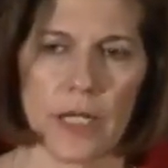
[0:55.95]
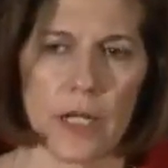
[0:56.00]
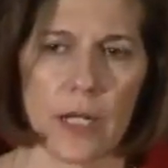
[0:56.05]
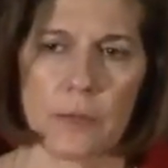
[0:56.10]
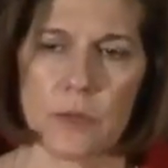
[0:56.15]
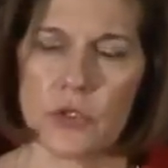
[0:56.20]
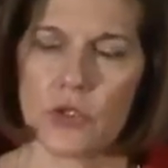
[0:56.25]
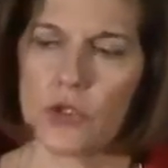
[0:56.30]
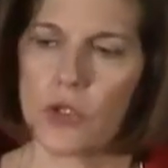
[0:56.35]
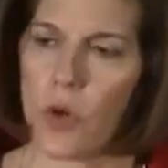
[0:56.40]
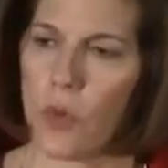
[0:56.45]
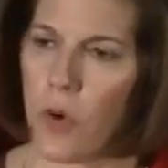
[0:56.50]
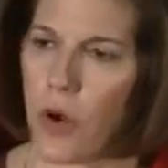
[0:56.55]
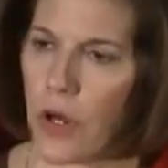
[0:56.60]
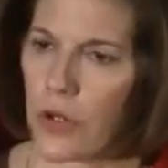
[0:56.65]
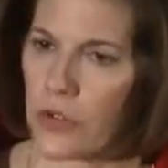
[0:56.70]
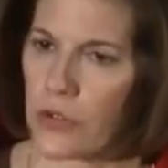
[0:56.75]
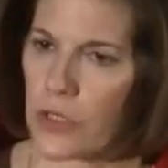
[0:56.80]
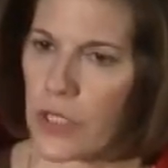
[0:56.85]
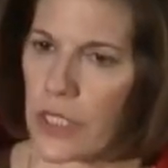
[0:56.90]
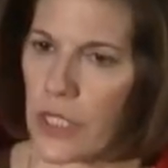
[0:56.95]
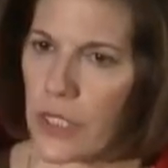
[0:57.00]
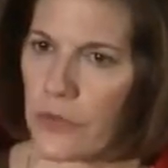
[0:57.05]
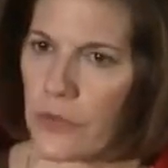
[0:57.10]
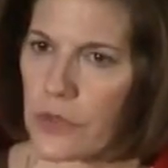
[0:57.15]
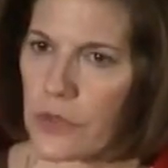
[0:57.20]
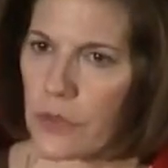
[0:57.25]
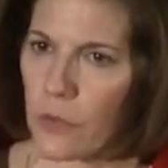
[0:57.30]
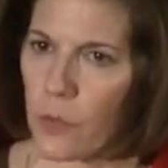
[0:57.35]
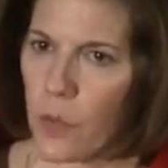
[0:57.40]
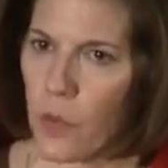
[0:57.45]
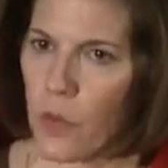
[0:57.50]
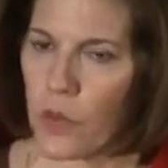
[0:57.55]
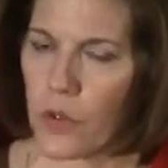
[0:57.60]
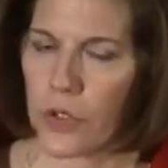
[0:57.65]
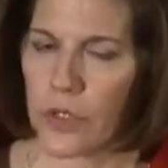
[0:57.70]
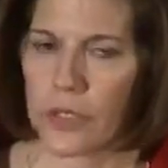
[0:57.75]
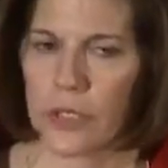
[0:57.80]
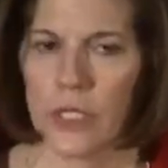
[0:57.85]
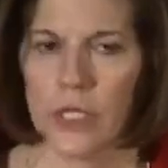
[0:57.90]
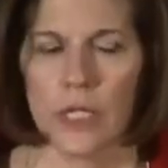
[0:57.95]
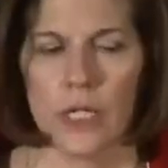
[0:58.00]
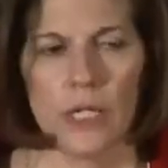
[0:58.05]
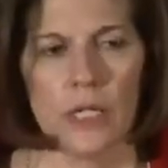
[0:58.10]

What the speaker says: and I'm so honored to get this award,